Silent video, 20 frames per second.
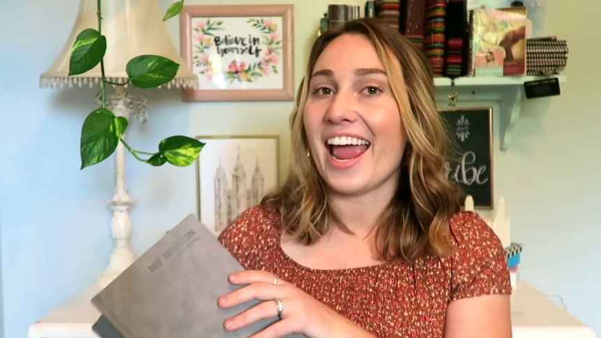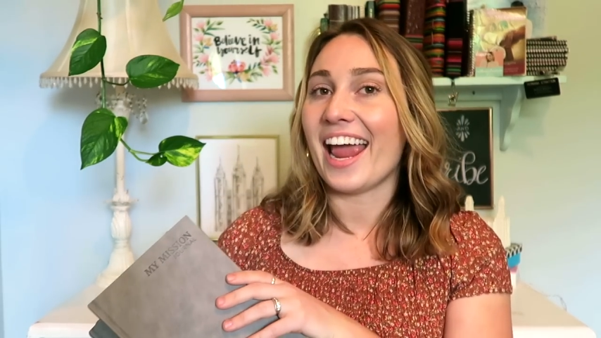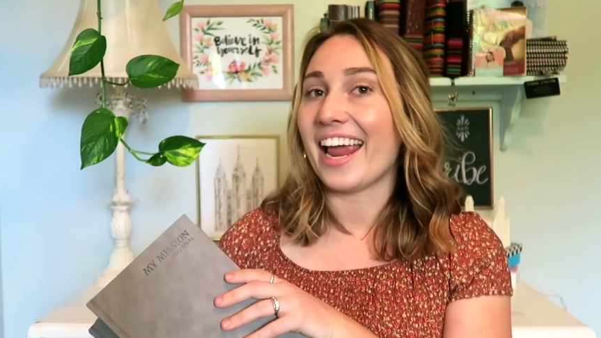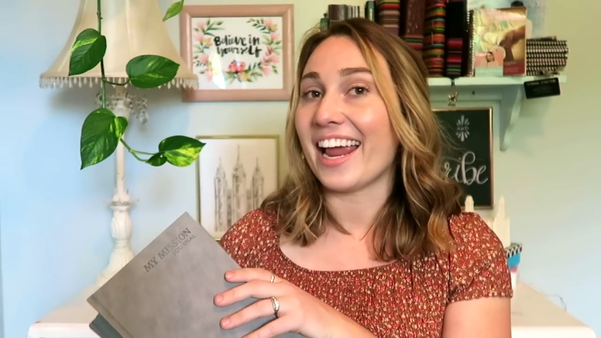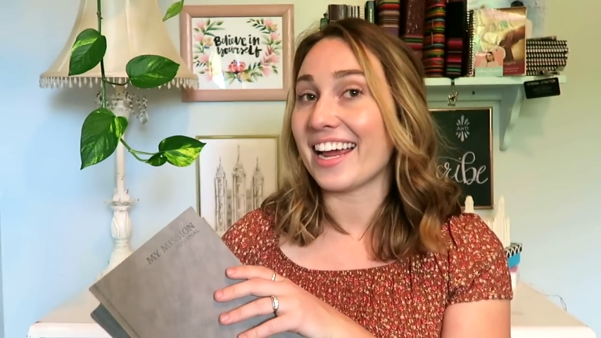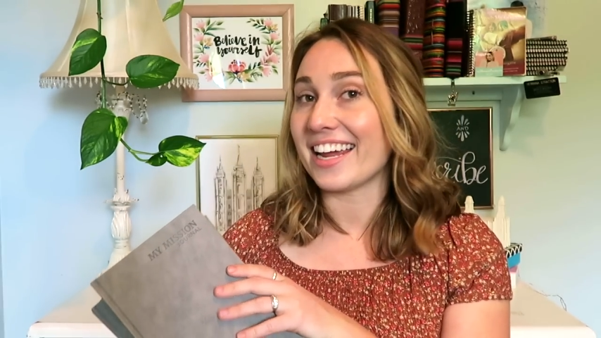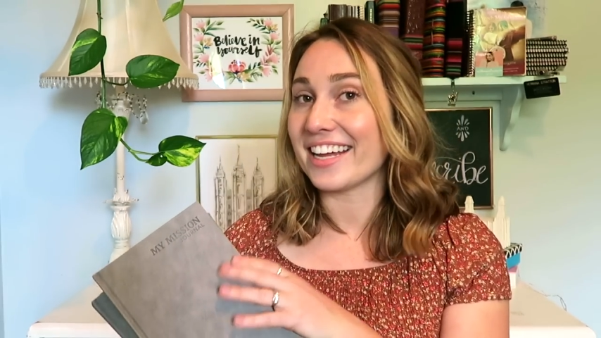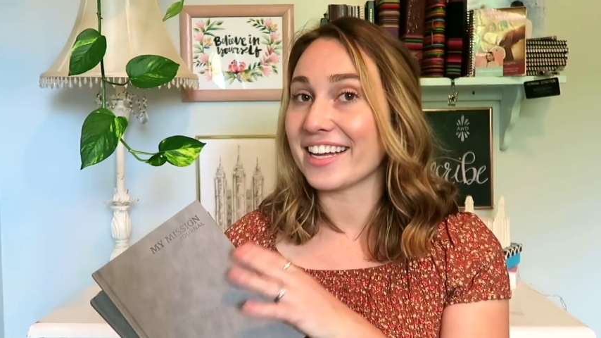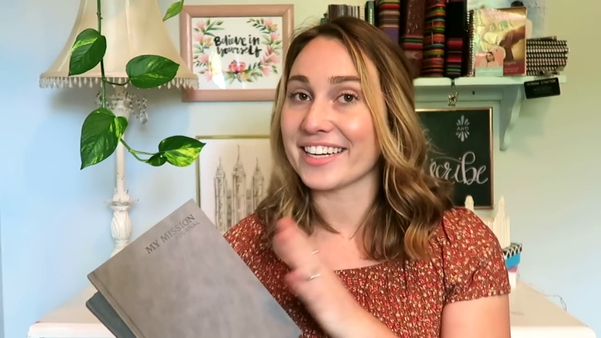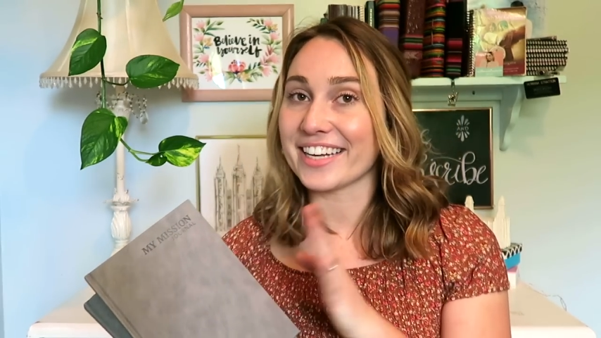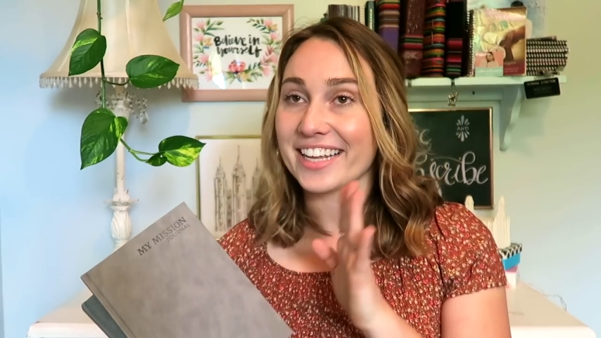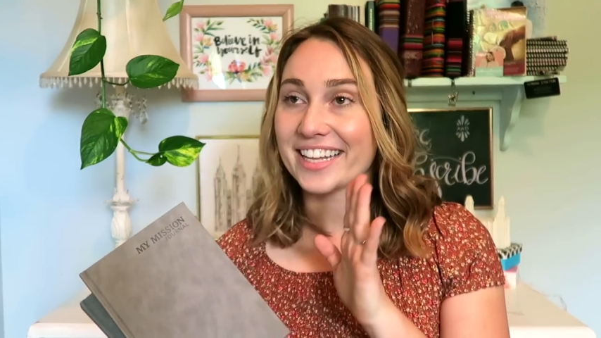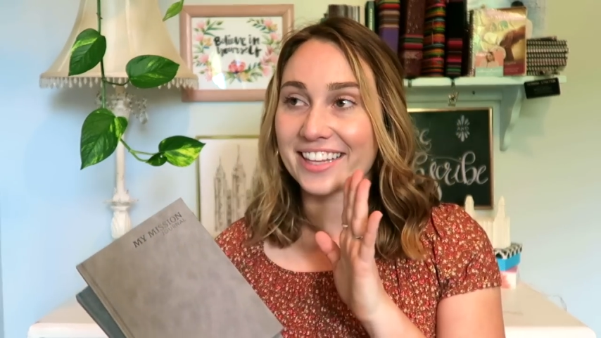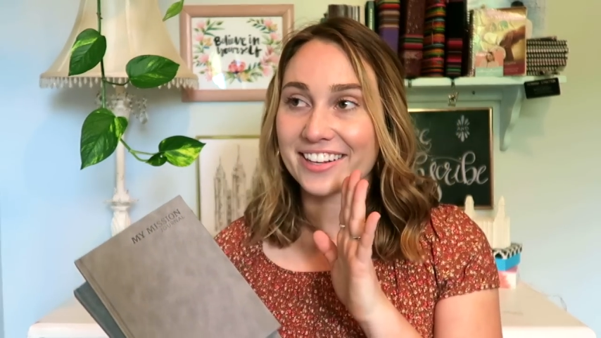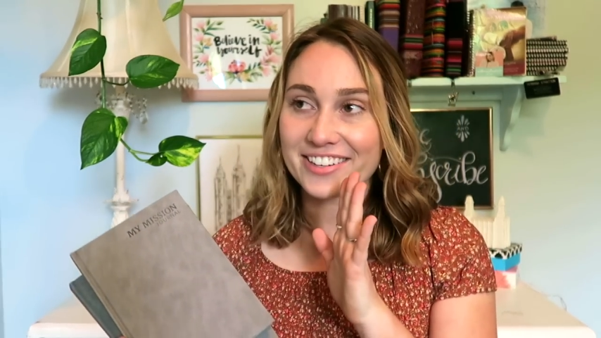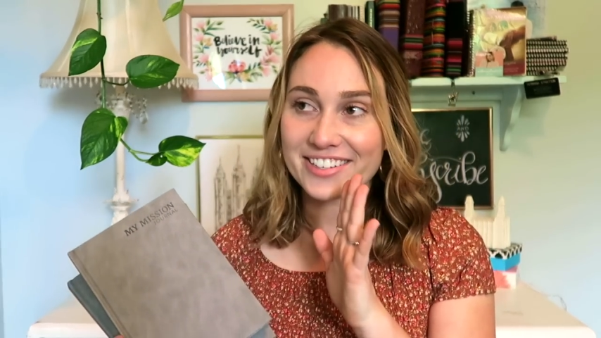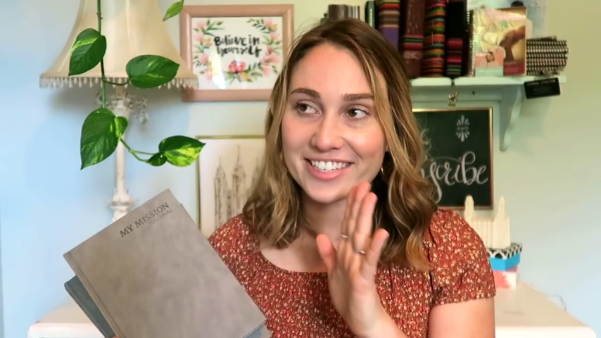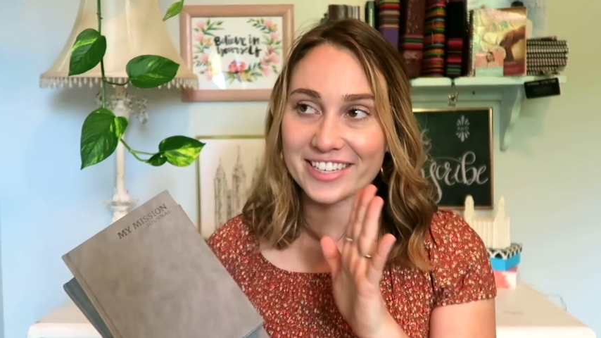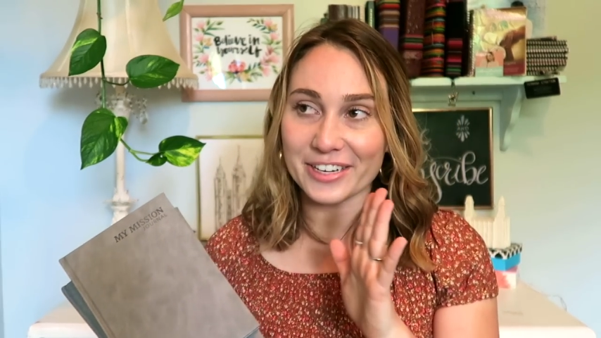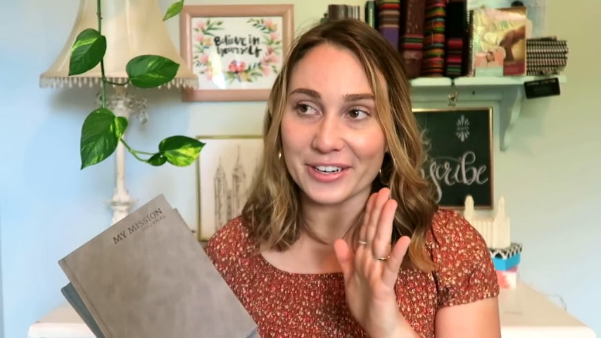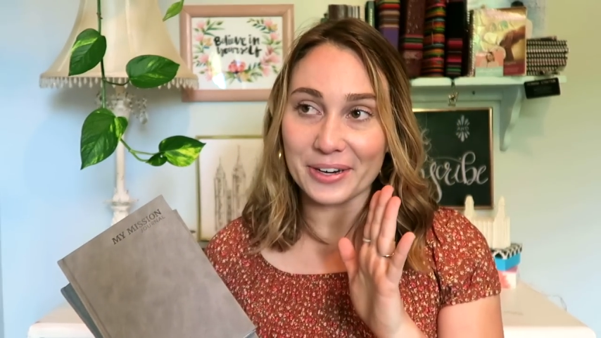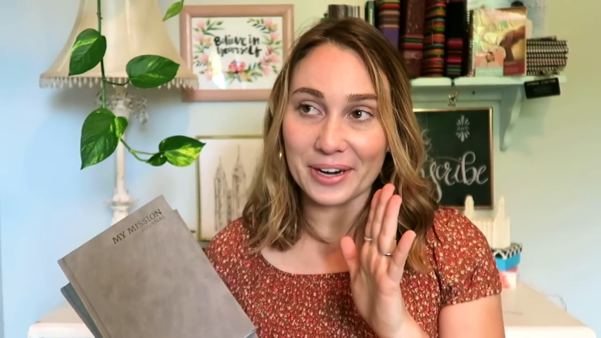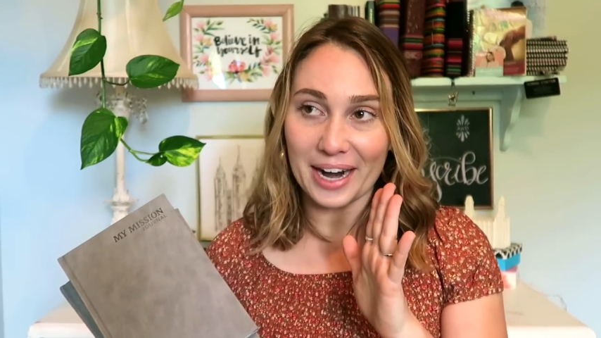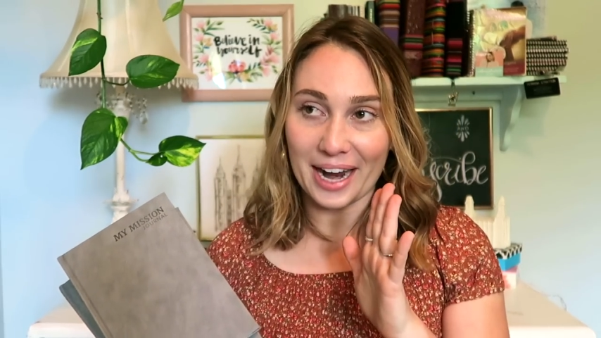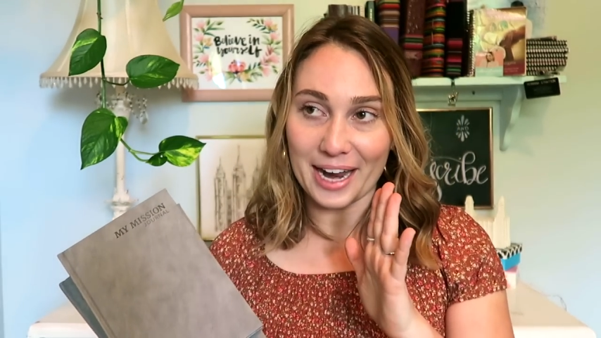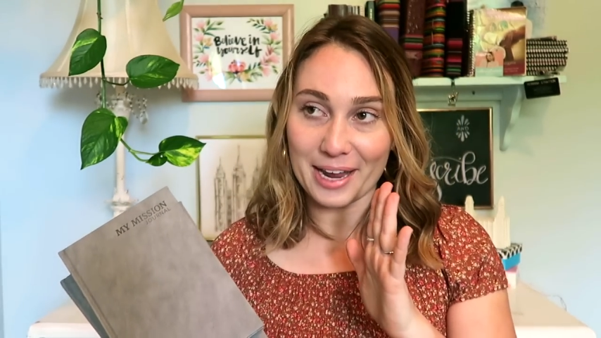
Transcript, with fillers: And little secret,